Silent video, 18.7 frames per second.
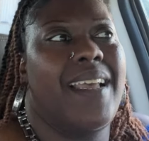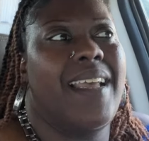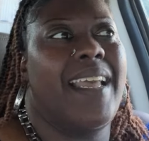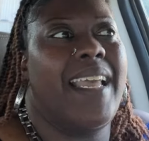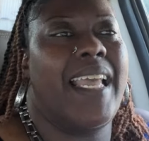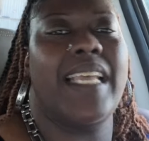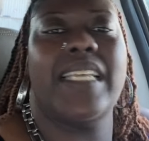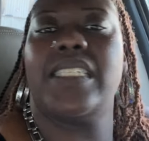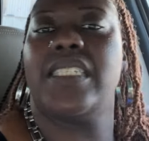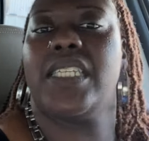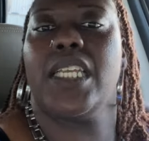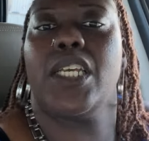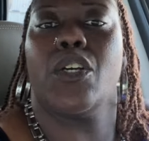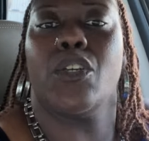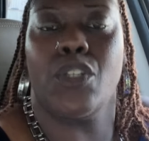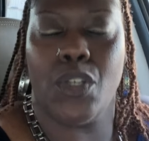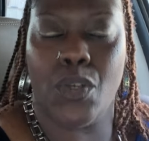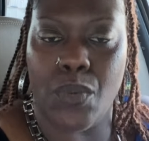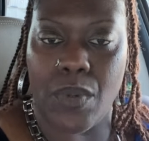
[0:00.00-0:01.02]
he
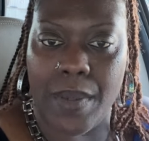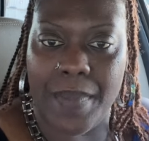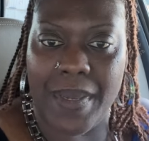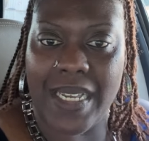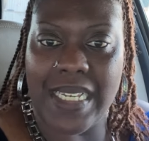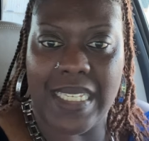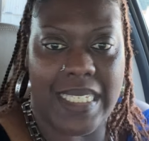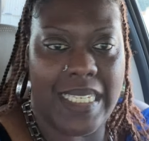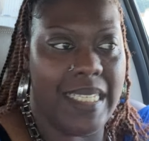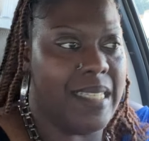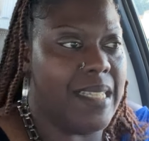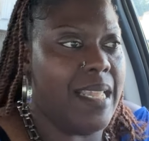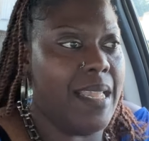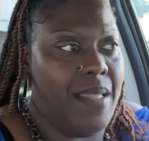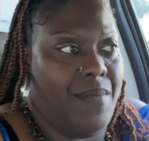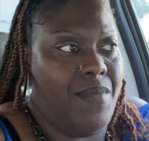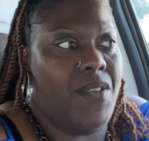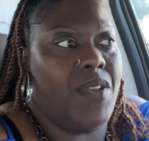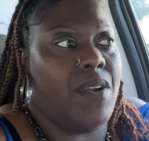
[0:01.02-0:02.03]
still do it because
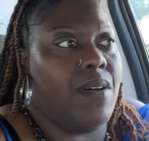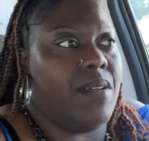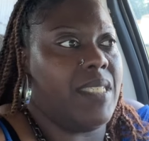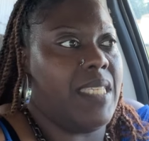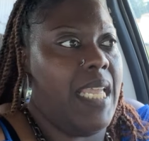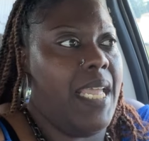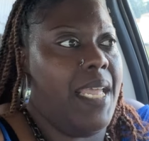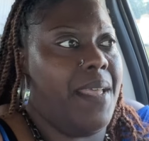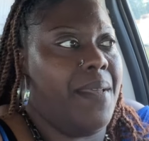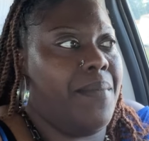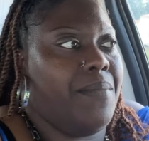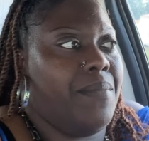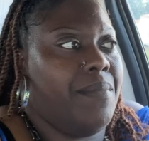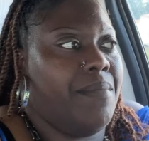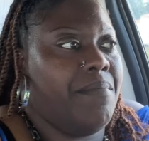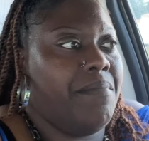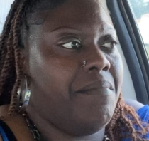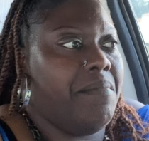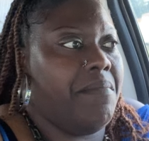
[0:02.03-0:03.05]
he, you know I'm saying,
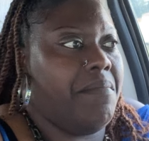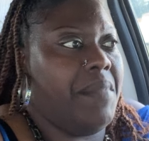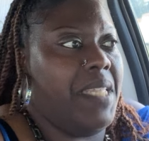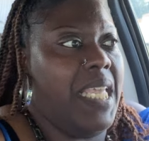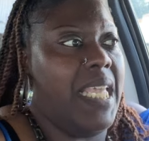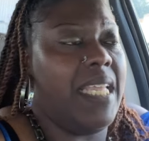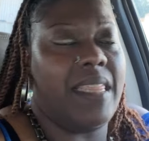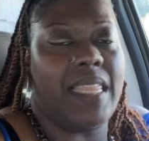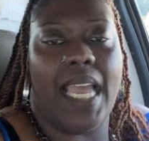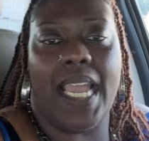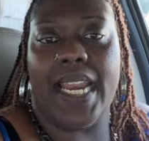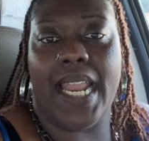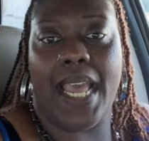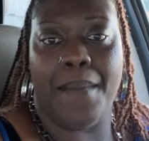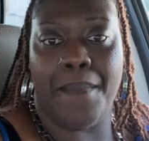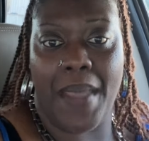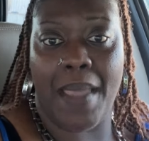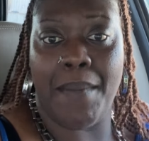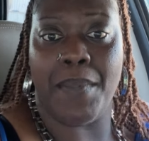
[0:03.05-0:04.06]
he think
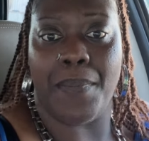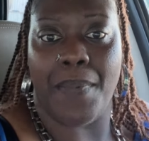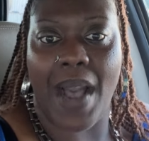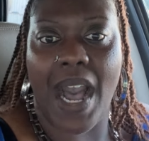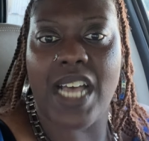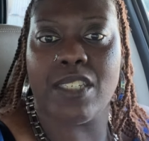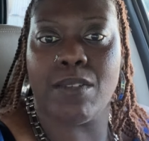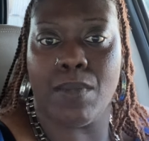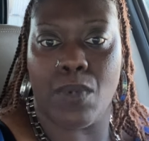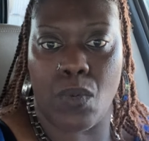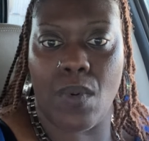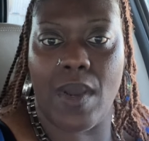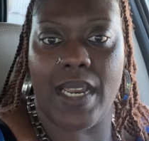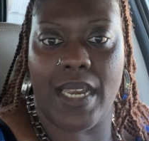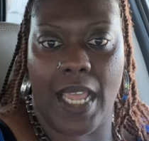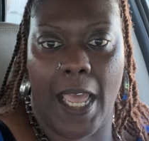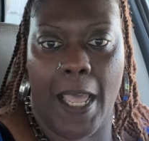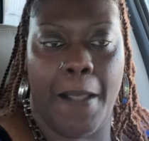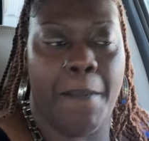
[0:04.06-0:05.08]
that maybe possibly
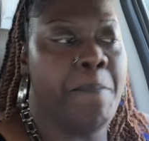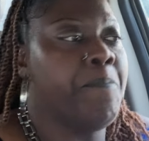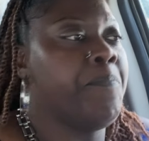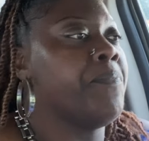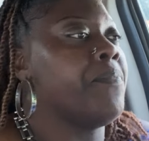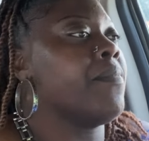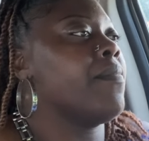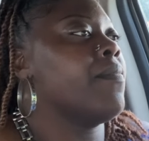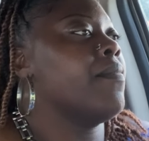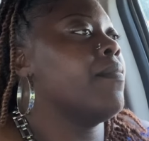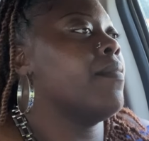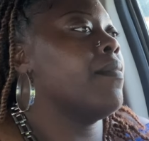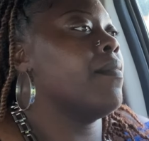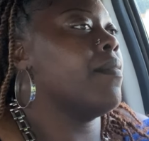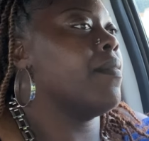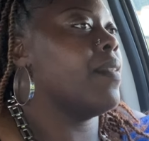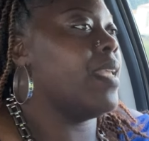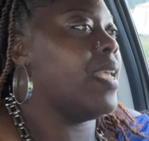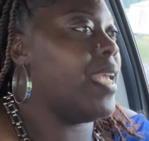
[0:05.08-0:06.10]
one day
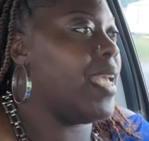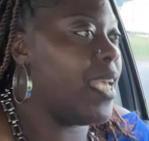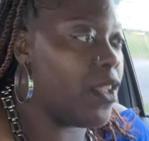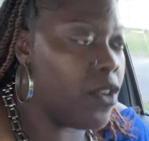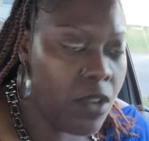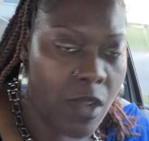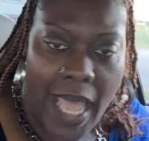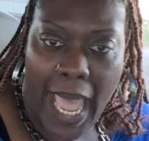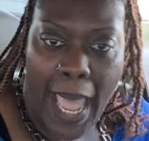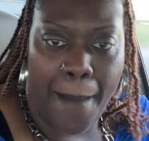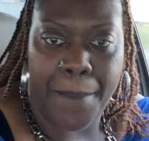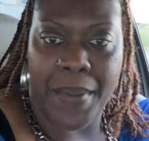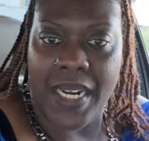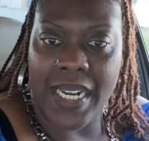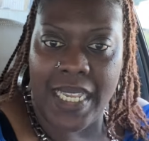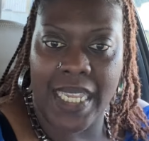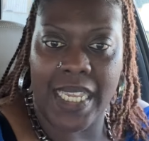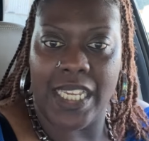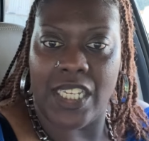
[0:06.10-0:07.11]
it'll
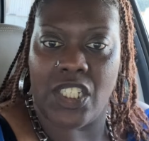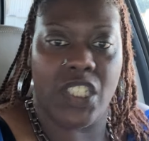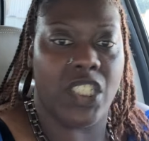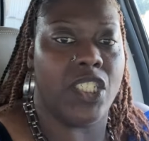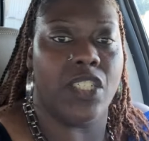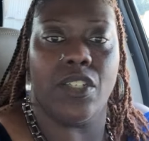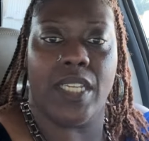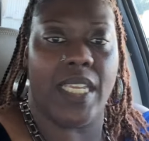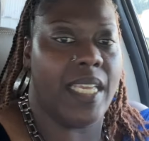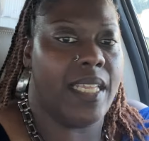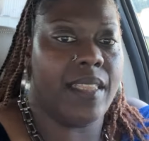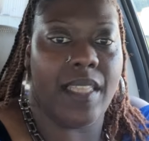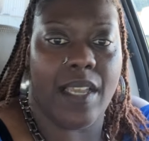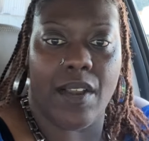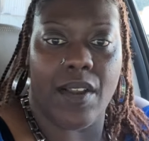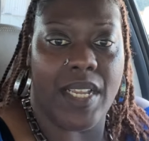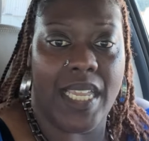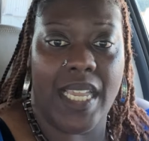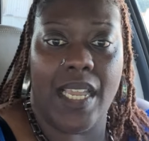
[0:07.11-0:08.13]
happen again. She'll get
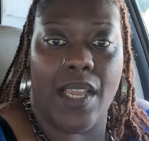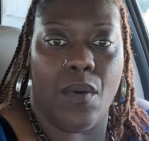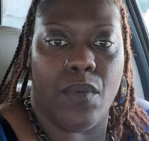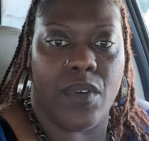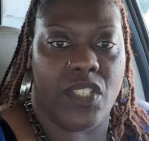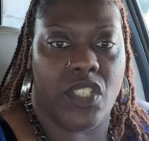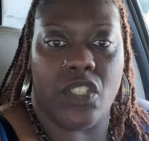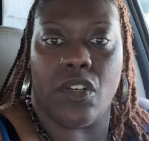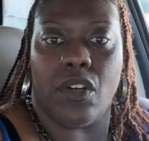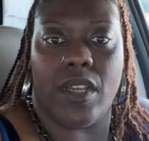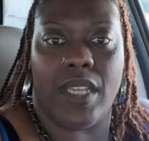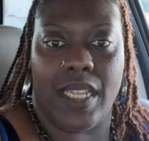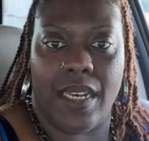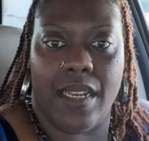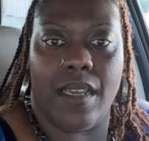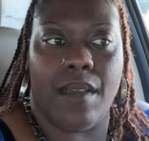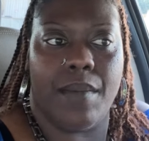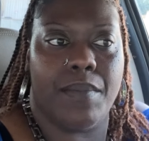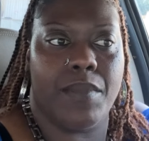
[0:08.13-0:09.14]
there again where she'll
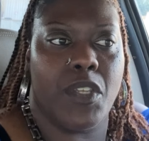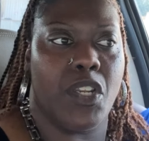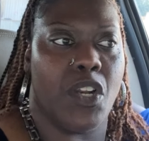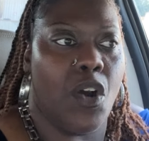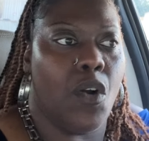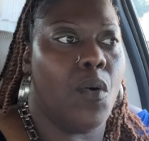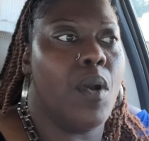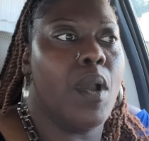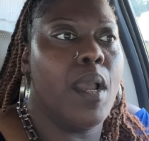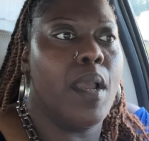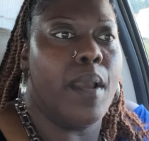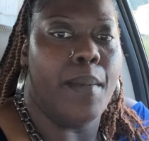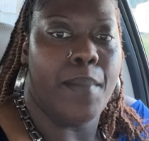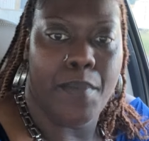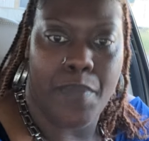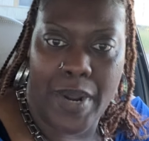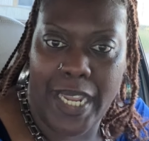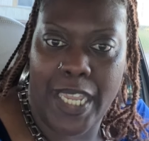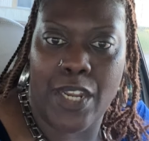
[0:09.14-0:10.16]
end up, you know,
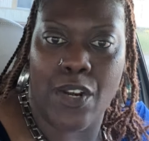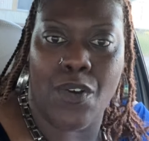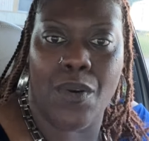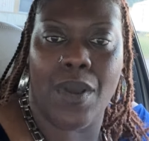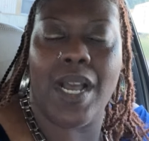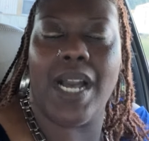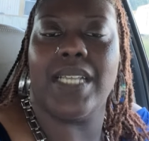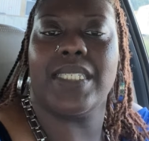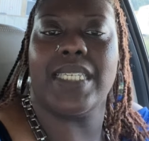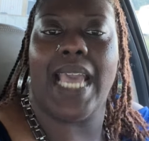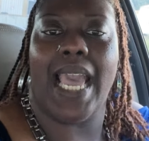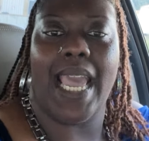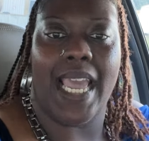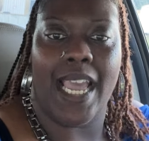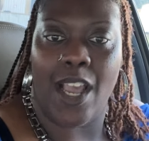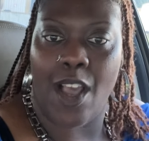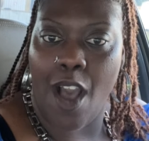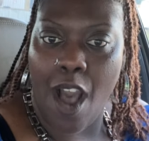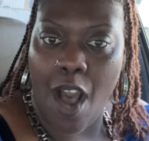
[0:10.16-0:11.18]
breaking no contact
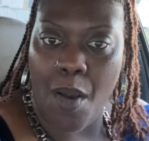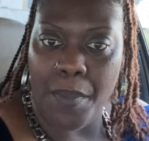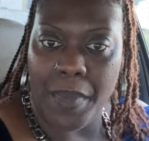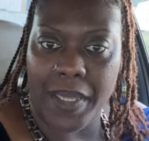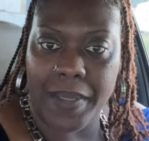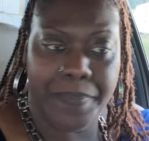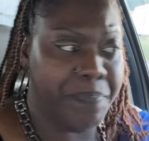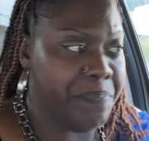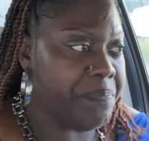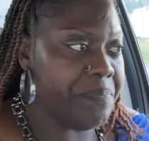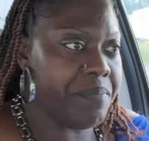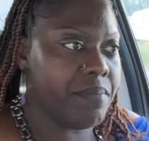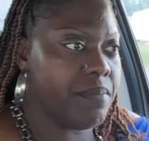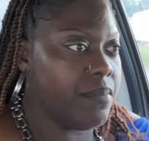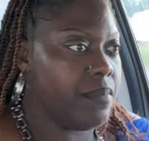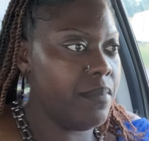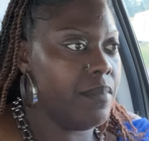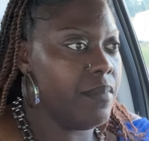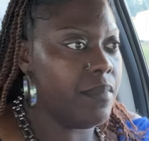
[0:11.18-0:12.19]
and call me.
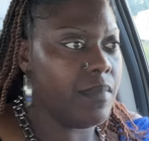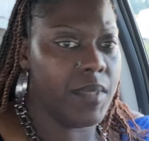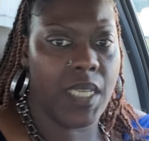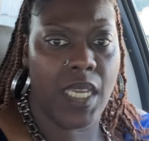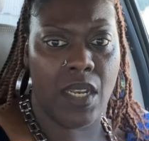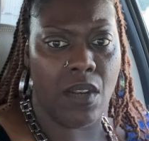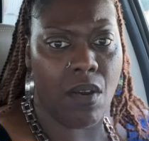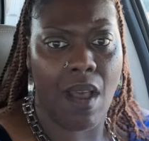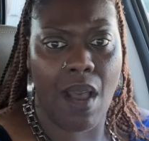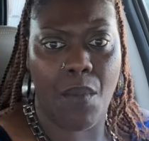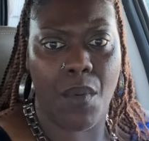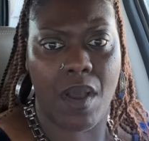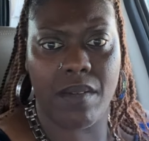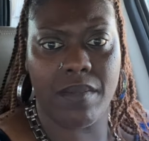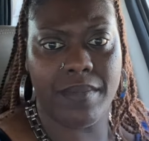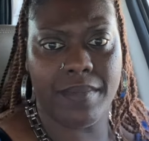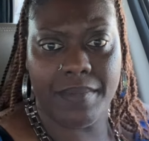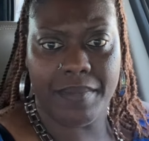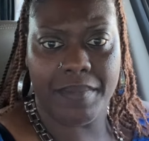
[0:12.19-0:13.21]
No, I
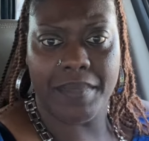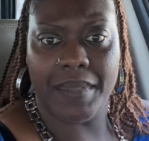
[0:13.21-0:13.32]
won't.